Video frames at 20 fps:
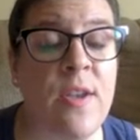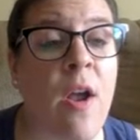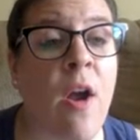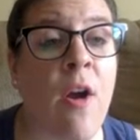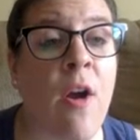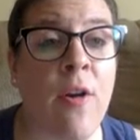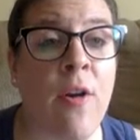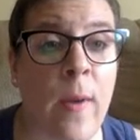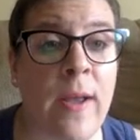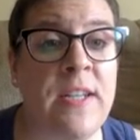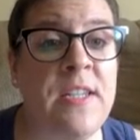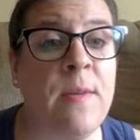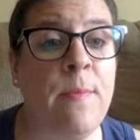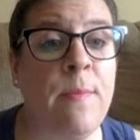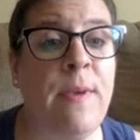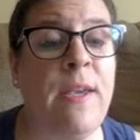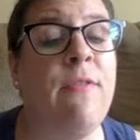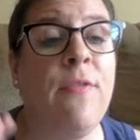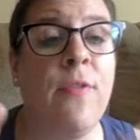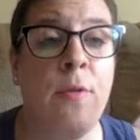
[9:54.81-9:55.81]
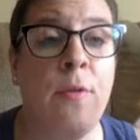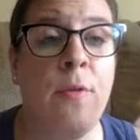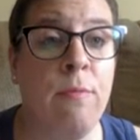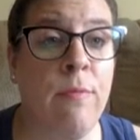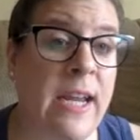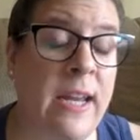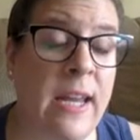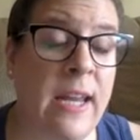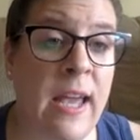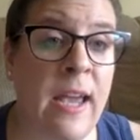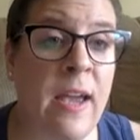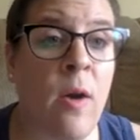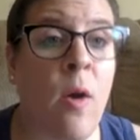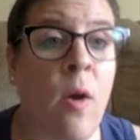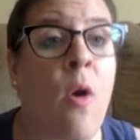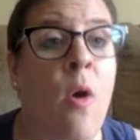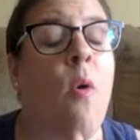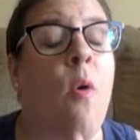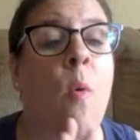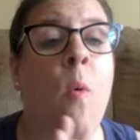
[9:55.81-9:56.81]
are going to be for reading
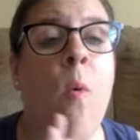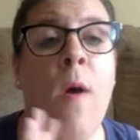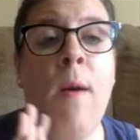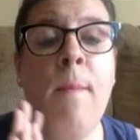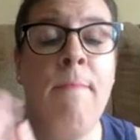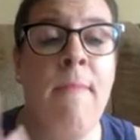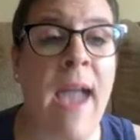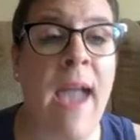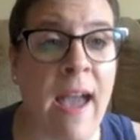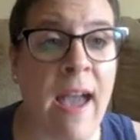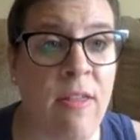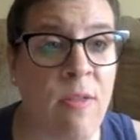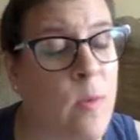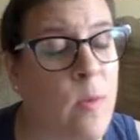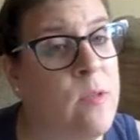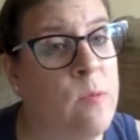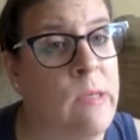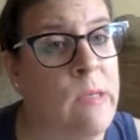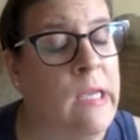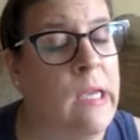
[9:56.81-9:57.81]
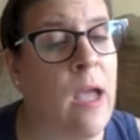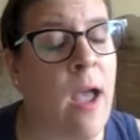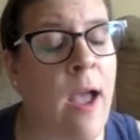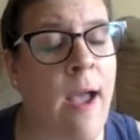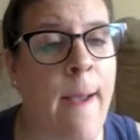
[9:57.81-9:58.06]
or math once we